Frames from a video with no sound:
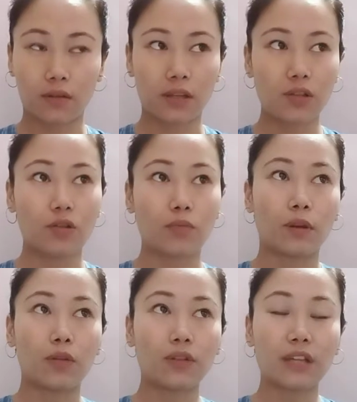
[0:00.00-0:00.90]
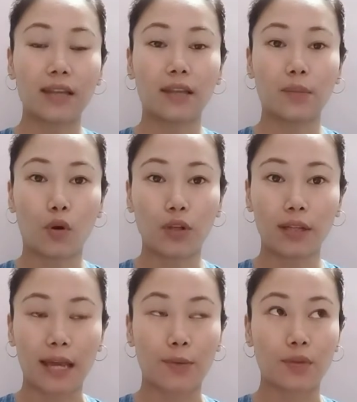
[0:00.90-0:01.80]
yes or no, by looking at their body
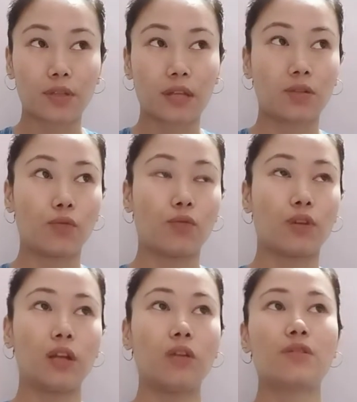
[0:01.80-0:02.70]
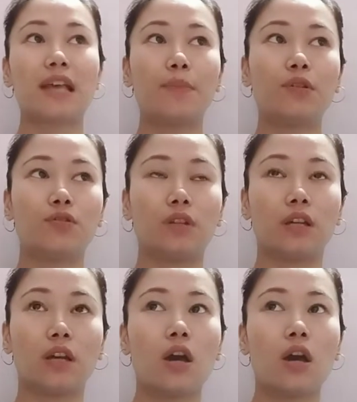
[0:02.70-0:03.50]
language, that oh, he looks happy today,